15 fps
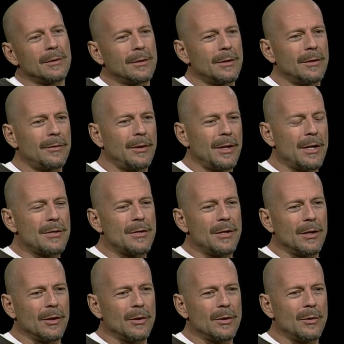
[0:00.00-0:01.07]
If yeah. the A C
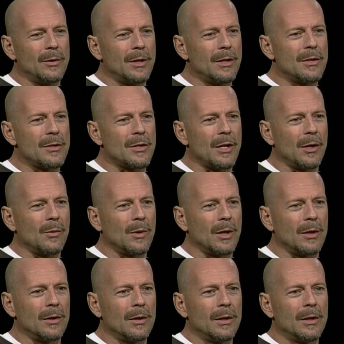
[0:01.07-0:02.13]
L U didn't say,
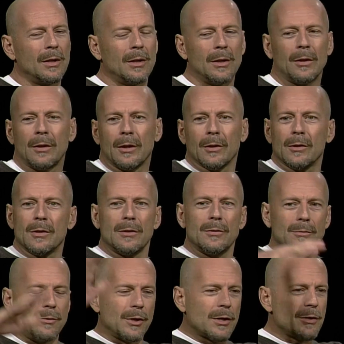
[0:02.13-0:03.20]
well. Their
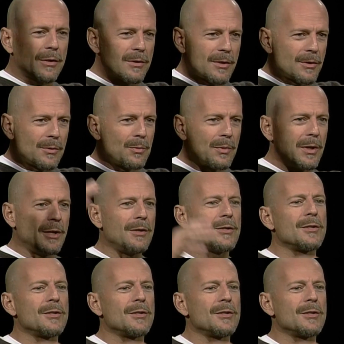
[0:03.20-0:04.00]
injustice isn't being